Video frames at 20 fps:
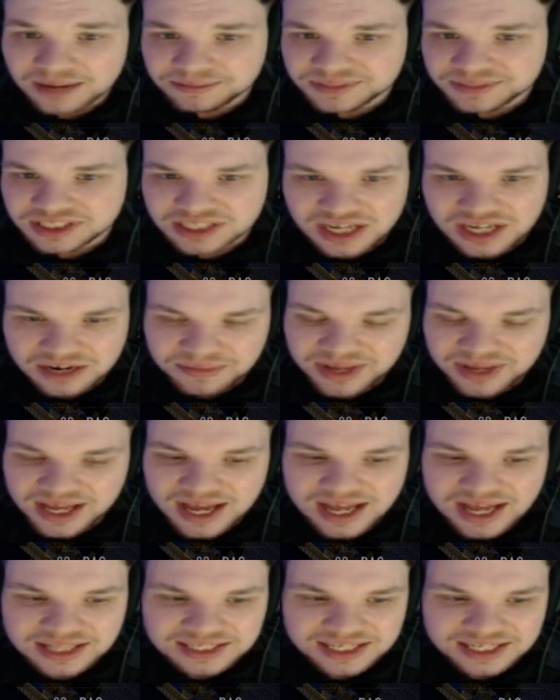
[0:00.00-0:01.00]
He's going to be
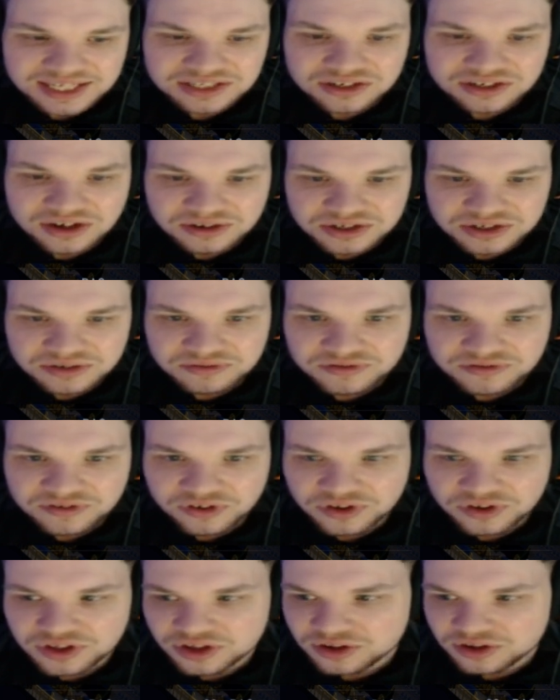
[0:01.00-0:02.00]
a decent option
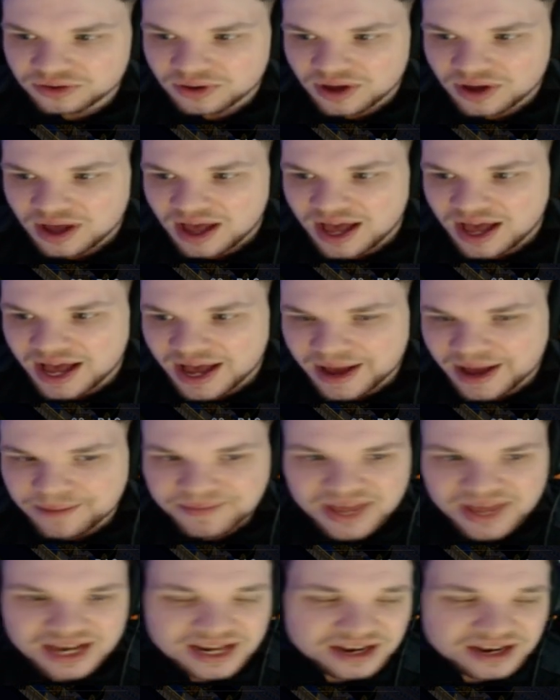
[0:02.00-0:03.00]
for you.
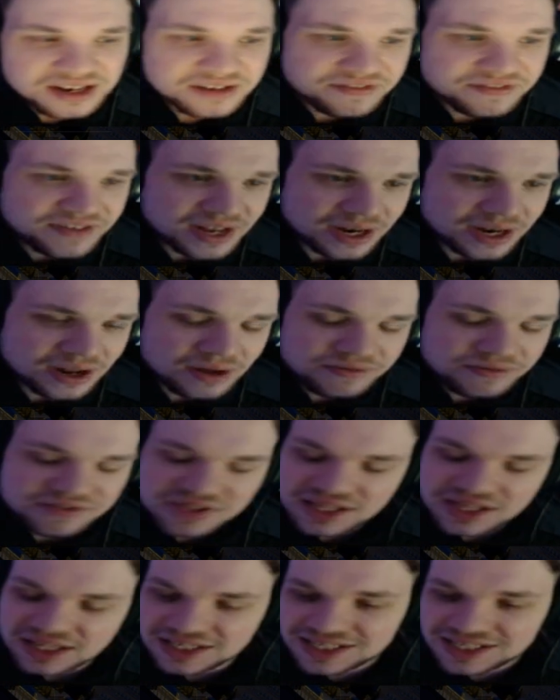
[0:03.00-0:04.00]
And then to finish off
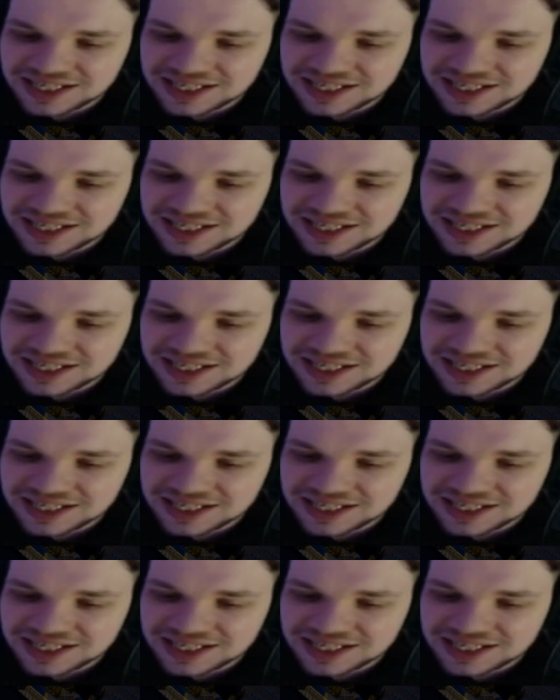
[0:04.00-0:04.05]
the